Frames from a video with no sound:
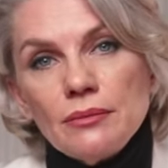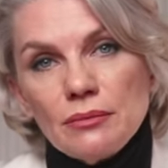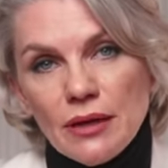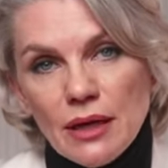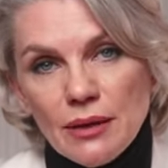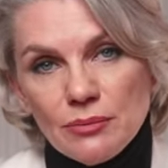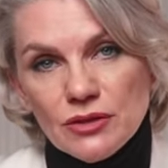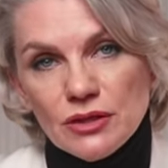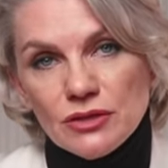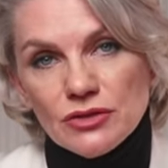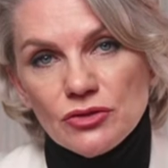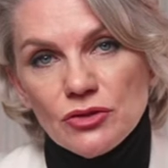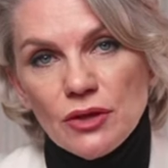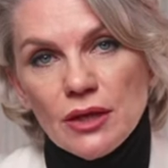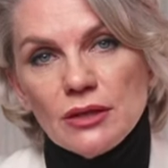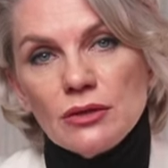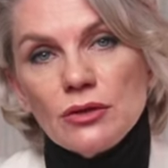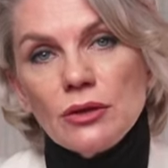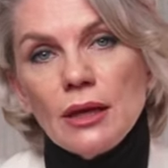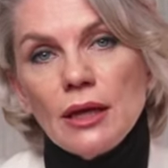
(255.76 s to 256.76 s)
I'm just
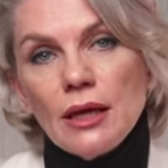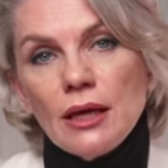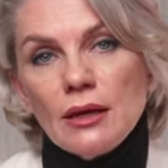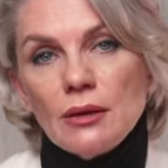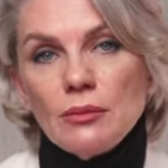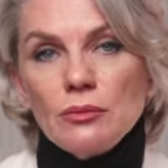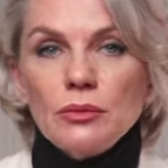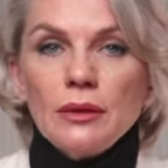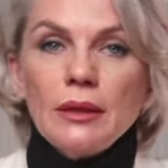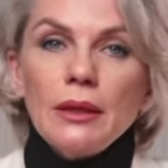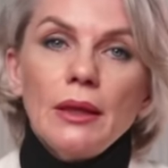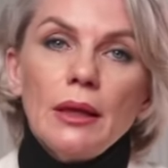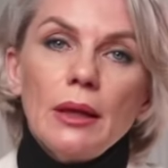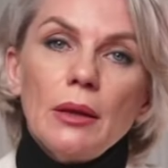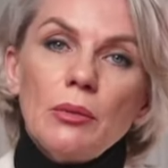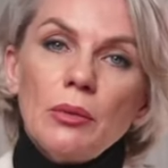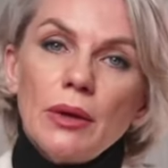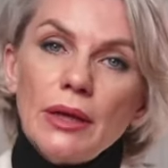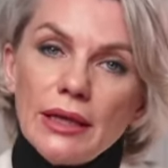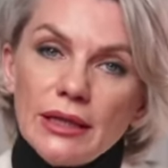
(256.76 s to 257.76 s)
trying to help.
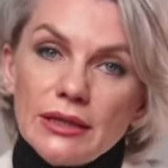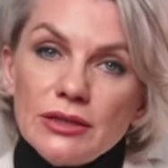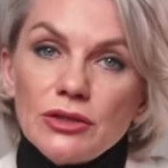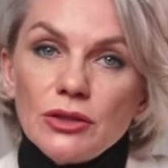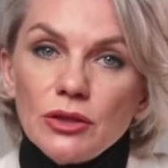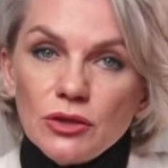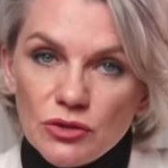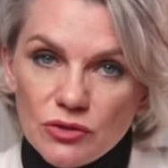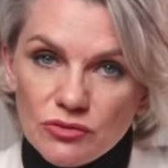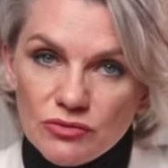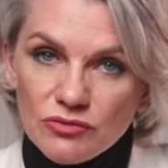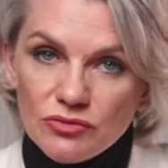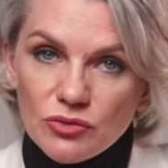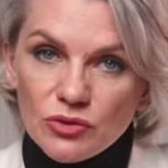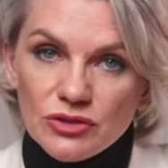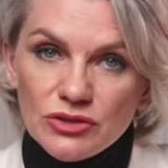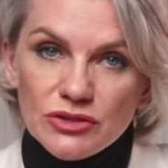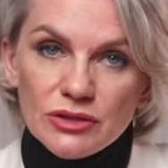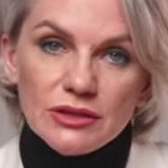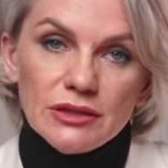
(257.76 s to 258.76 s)
When external
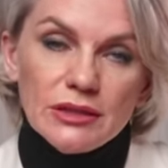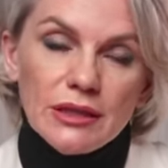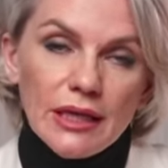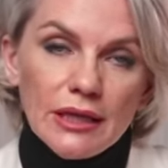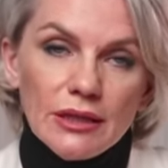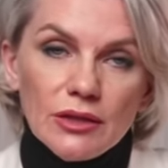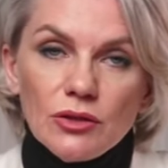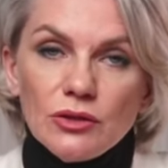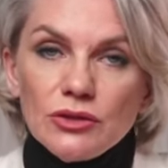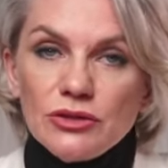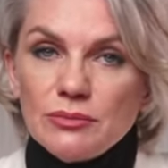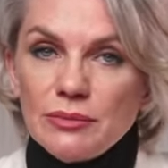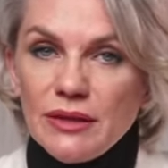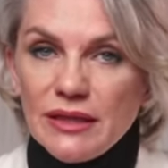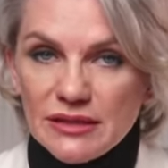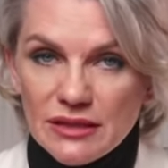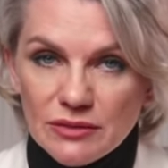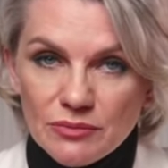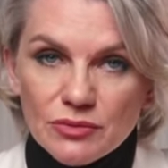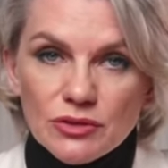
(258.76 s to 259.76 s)
forces like
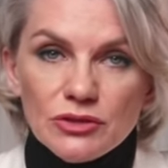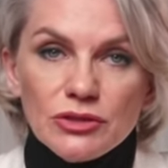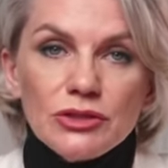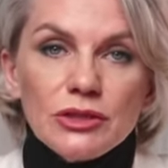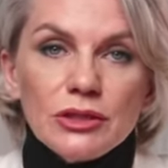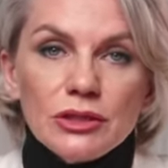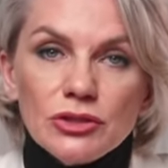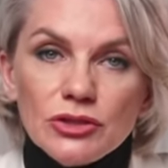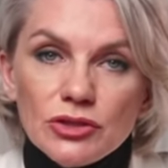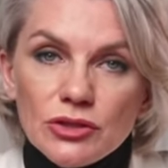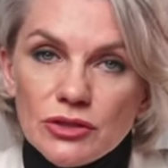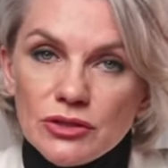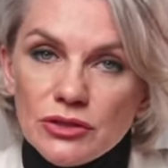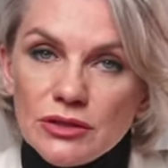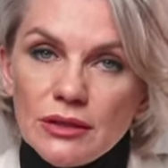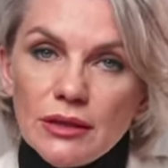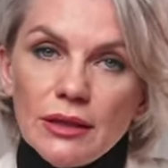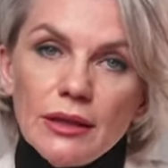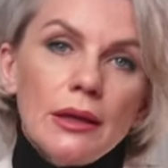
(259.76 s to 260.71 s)
cosmetic procedures,